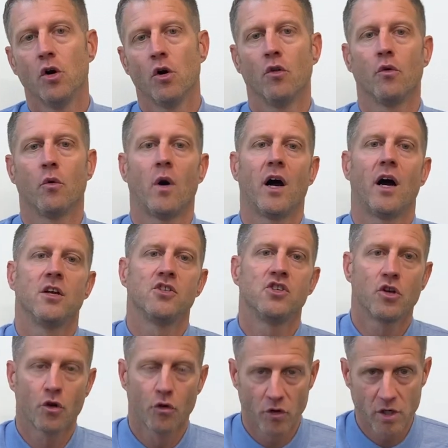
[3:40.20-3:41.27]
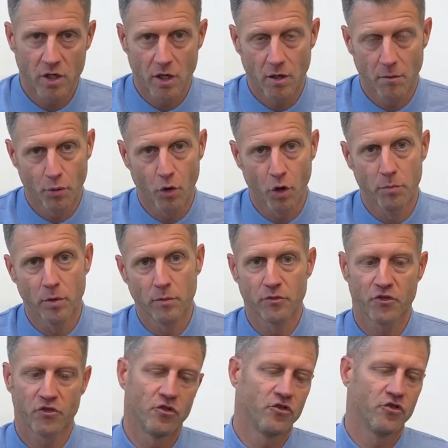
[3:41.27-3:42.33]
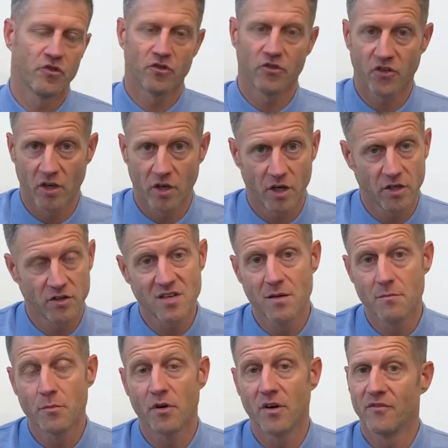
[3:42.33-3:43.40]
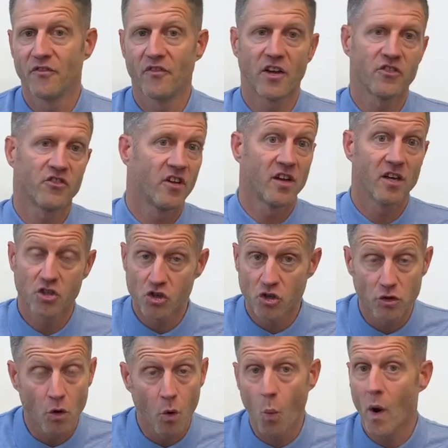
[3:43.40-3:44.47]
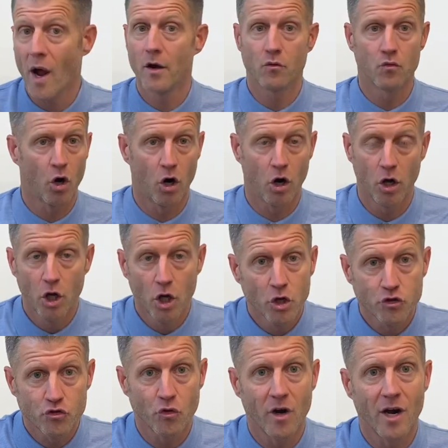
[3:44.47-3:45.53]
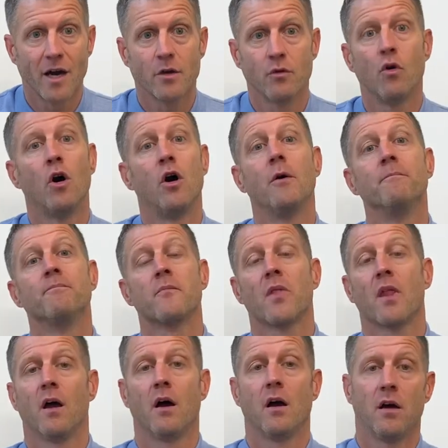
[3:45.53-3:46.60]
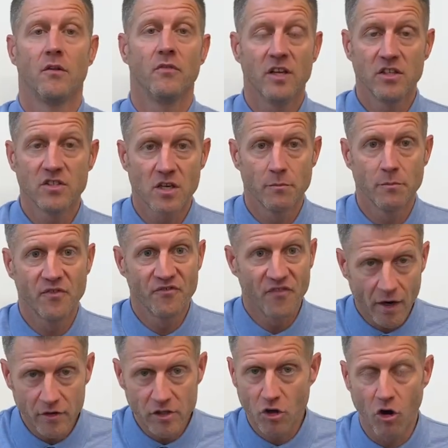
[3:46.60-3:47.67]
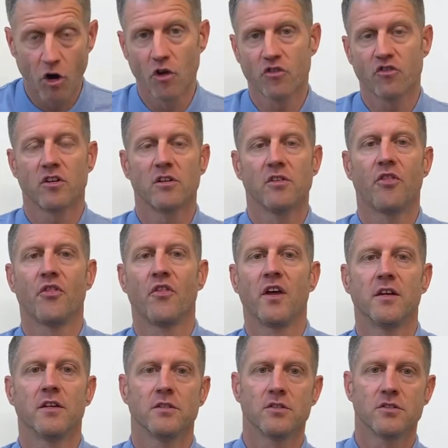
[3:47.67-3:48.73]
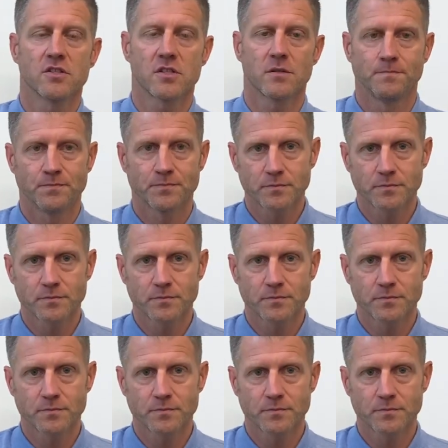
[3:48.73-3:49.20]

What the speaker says: otherwise you create problems such as timber infestation, wet rot, dry rot, and these can be very costly things